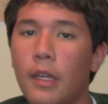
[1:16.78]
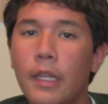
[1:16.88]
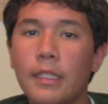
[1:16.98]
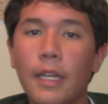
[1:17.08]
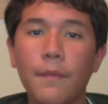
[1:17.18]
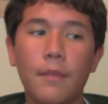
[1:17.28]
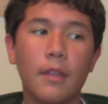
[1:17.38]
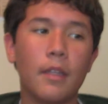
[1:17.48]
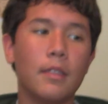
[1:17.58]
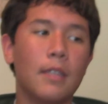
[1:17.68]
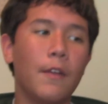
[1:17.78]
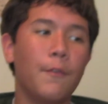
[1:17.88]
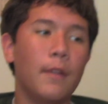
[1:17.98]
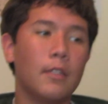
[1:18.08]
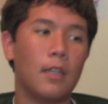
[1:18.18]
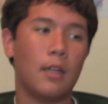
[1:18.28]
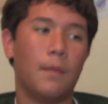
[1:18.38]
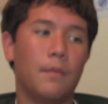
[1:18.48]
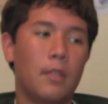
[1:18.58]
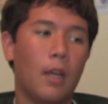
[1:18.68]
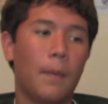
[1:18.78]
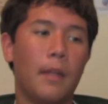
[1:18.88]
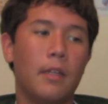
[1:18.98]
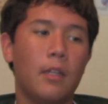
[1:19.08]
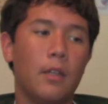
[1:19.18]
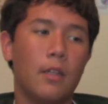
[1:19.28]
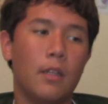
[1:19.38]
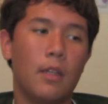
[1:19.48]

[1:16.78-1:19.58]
It's time for me to talk about a